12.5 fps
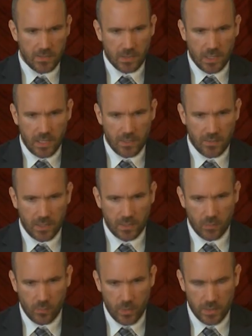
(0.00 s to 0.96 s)
the kind of thing
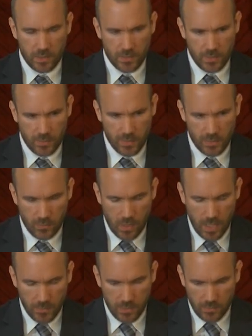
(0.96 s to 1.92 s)
that we can
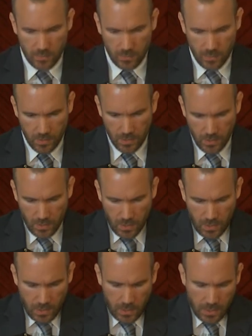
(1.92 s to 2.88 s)
subscribe to.
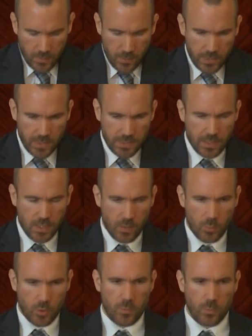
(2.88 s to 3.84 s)
But there's a
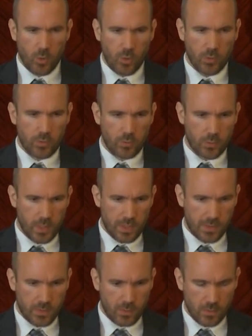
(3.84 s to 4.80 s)
more important
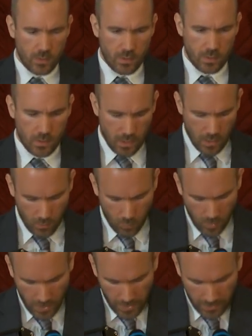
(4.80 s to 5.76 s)
reason
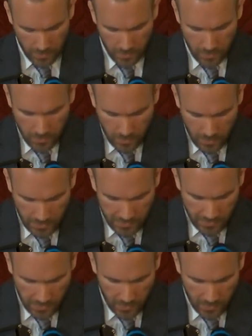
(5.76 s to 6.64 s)
why I say